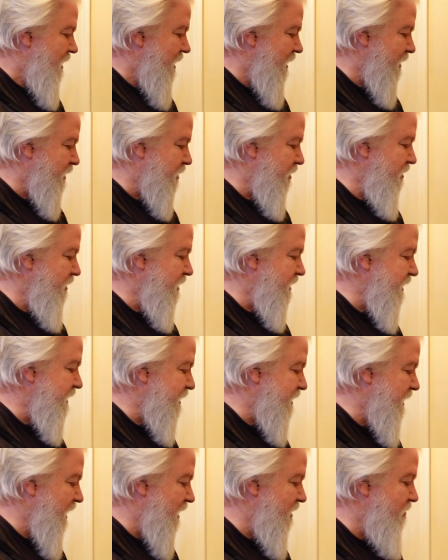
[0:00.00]
As soon as
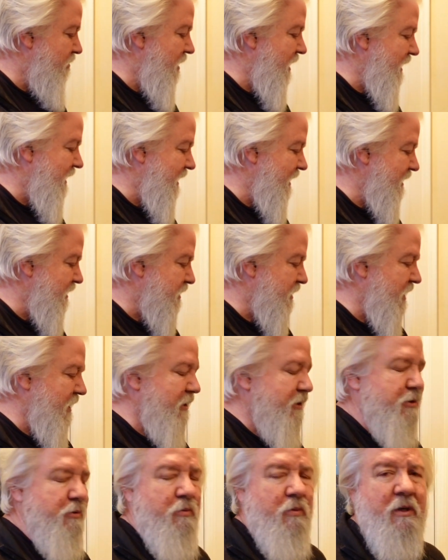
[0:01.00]
it's done making its
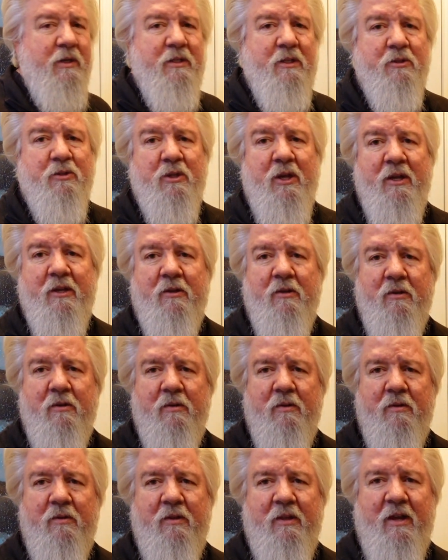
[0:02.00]
ice and running the
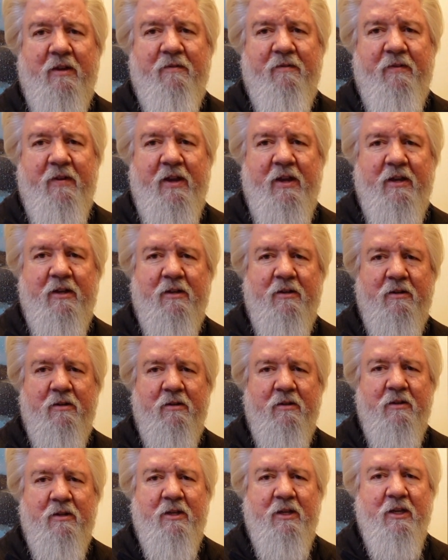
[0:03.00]
cycle, that fan
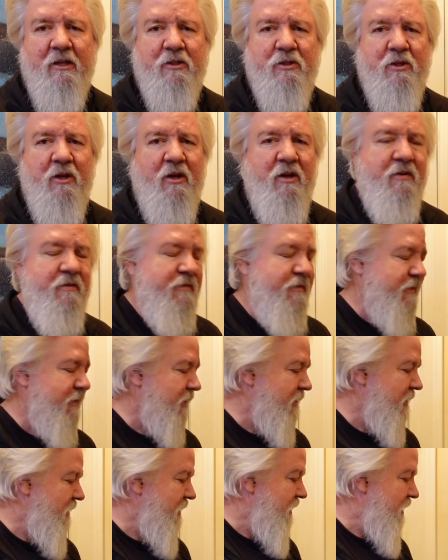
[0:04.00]
kicks off,
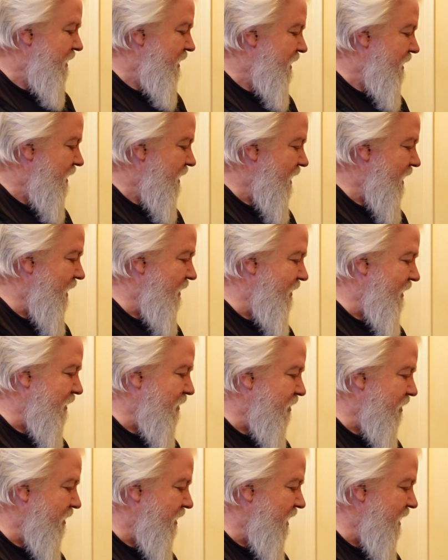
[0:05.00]
and
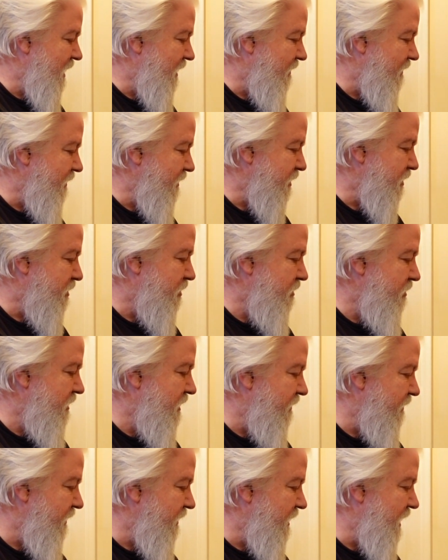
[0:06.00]
that's all you have. There's two
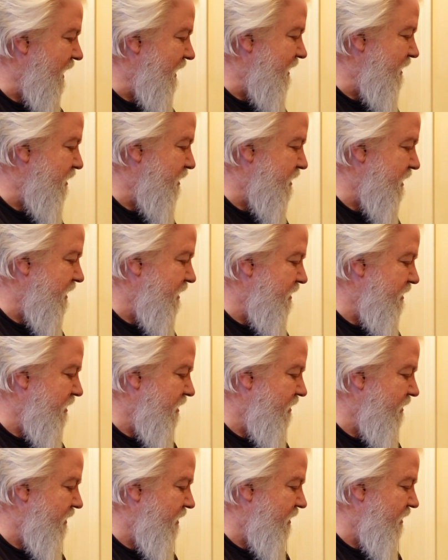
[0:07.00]
different lighting settings
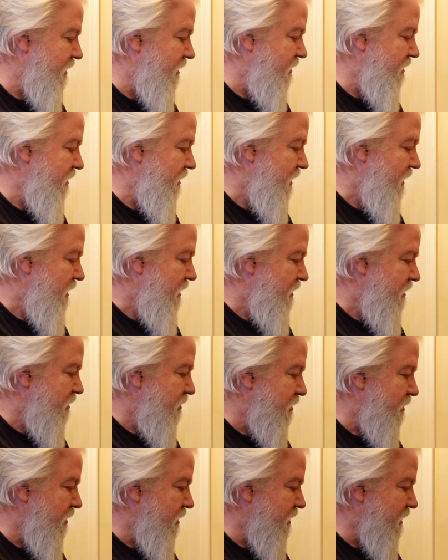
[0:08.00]
on there,
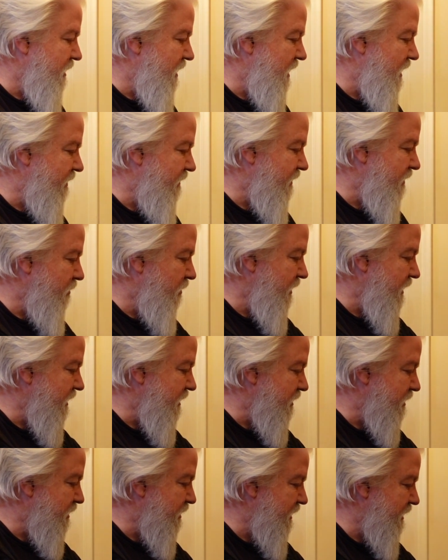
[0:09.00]
so you can have it where you
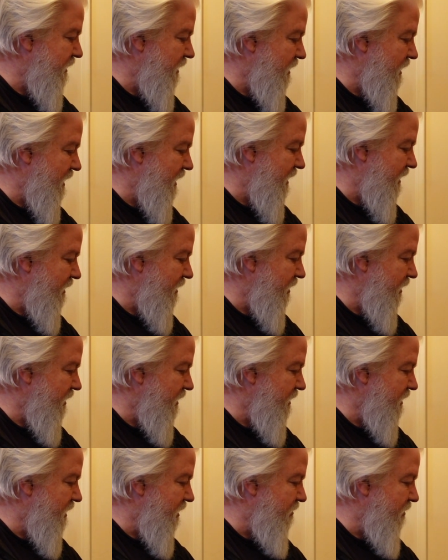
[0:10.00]
can see the light, you
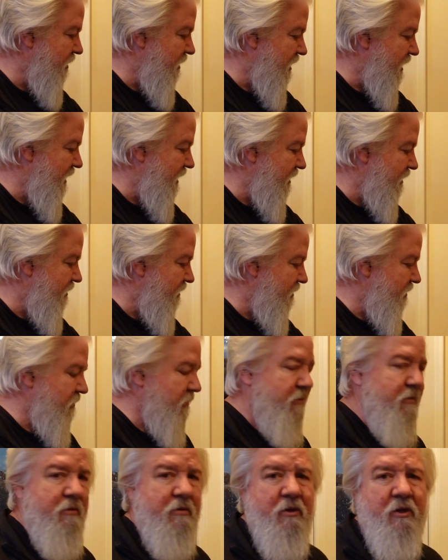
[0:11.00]
can dim the light,
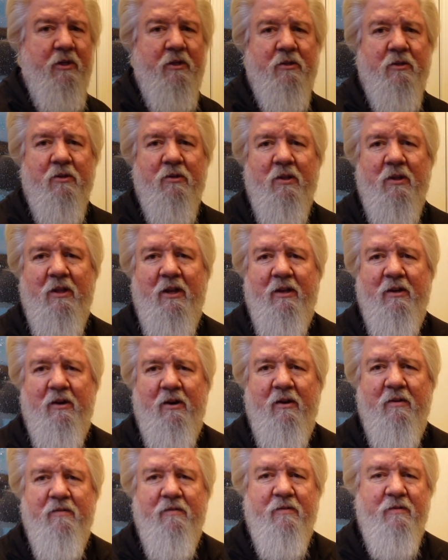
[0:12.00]
you can turn the light
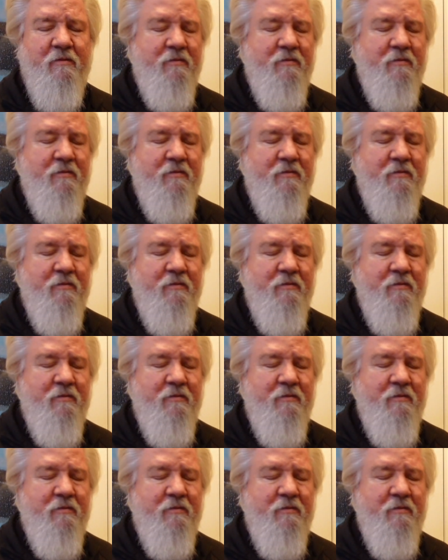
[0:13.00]
off.